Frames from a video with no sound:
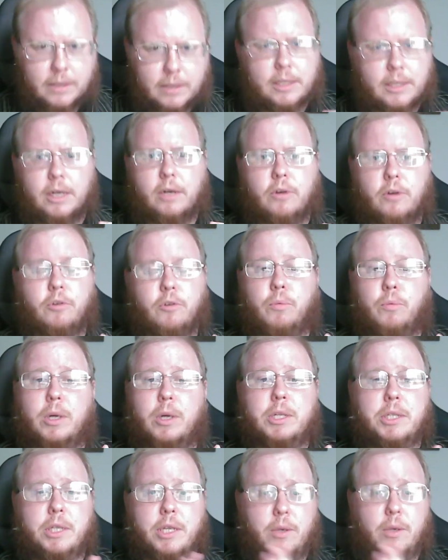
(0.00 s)
uh, who
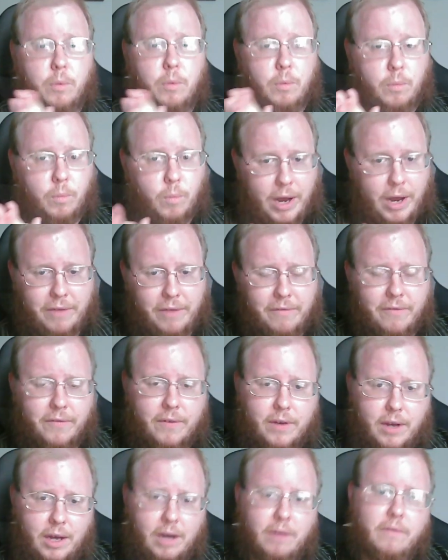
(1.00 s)
was the wife
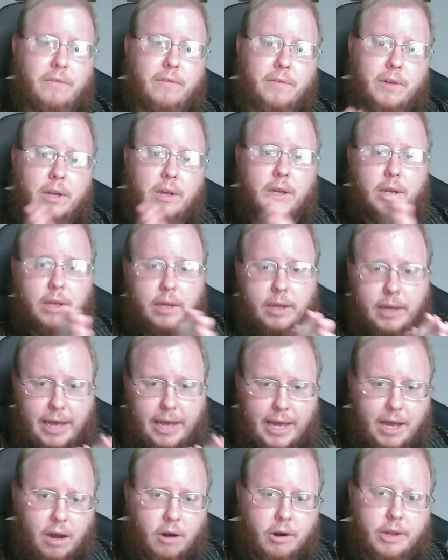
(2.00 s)
of
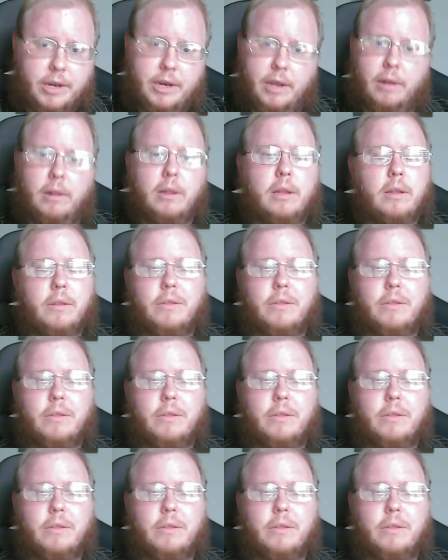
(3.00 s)
Earendil,